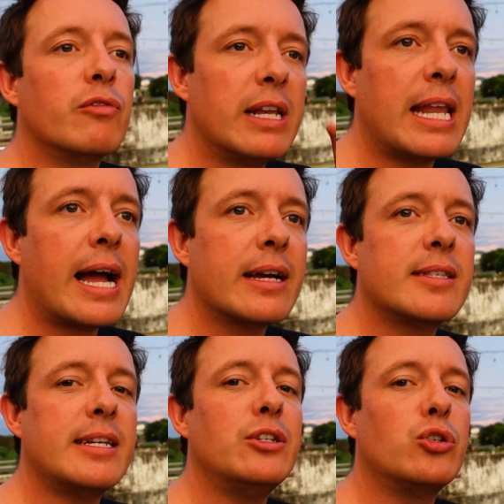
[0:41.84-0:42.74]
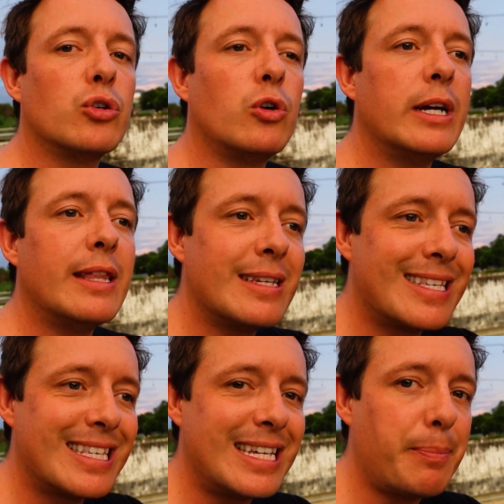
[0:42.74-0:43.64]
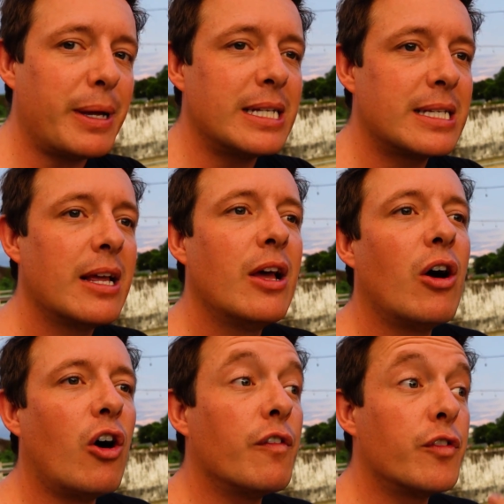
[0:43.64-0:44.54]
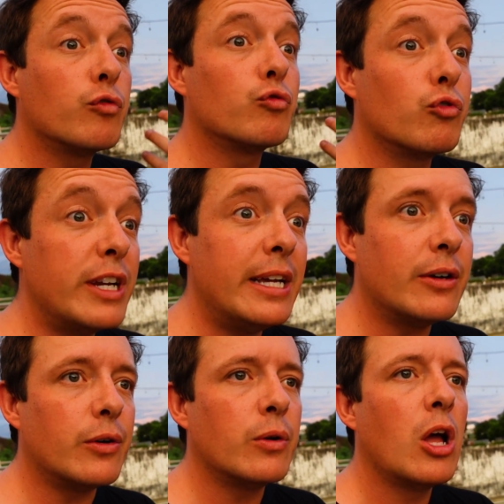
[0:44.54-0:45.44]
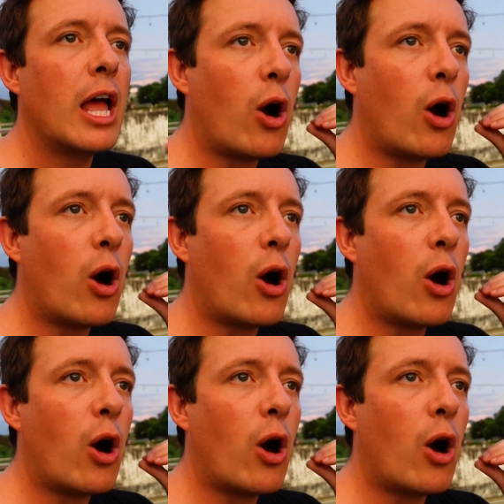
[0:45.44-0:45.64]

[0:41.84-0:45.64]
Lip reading: relax, enjoy this snippet of the real,